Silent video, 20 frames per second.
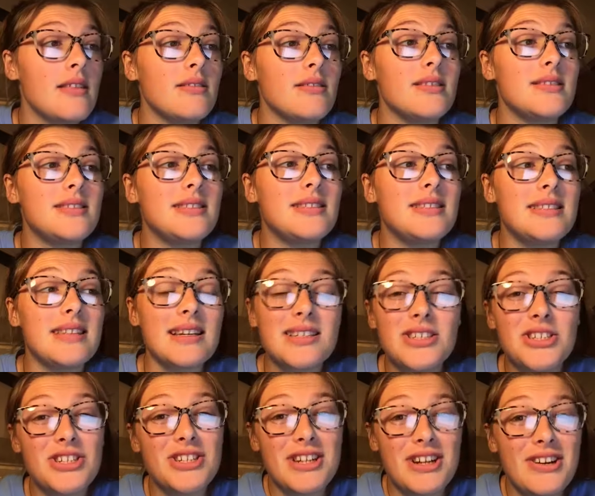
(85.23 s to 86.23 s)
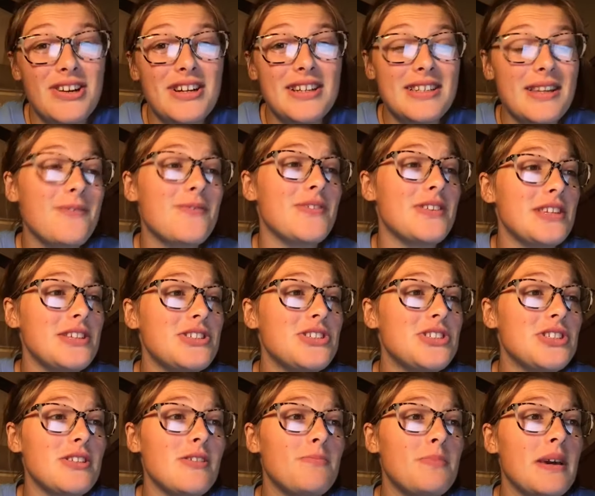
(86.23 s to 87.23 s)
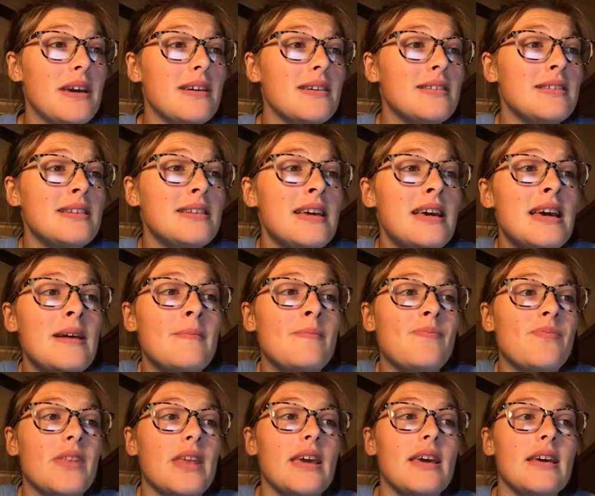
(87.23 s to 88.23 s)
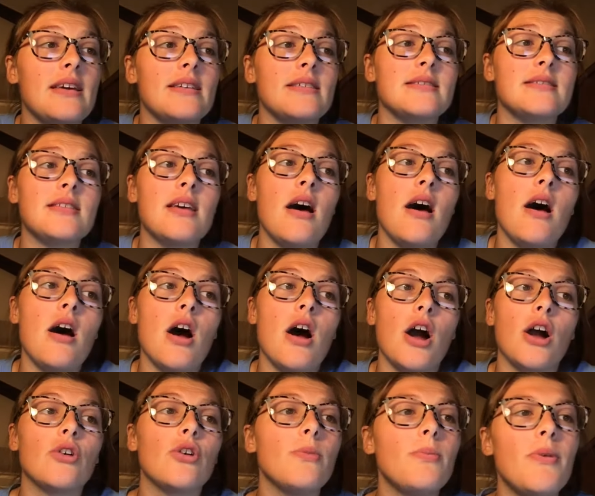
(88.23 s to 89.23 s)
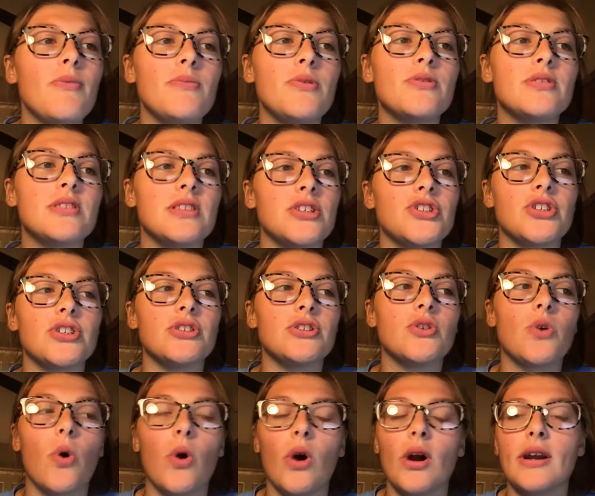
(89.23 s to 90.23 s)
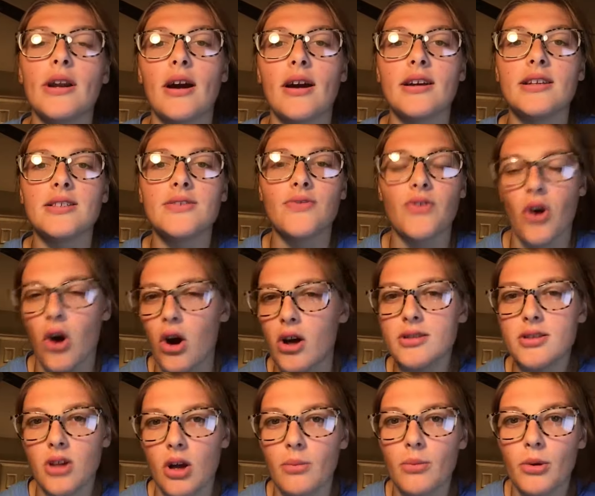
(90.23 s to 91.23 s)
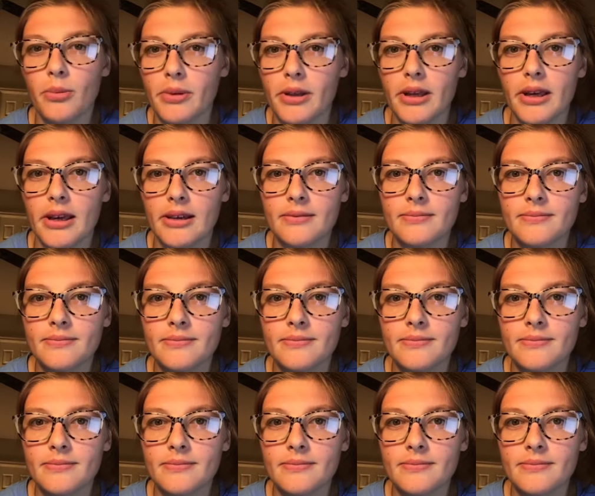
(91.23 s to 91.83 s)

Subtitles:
The dictionary definition of band is a group of musicians organized for ensemble playing.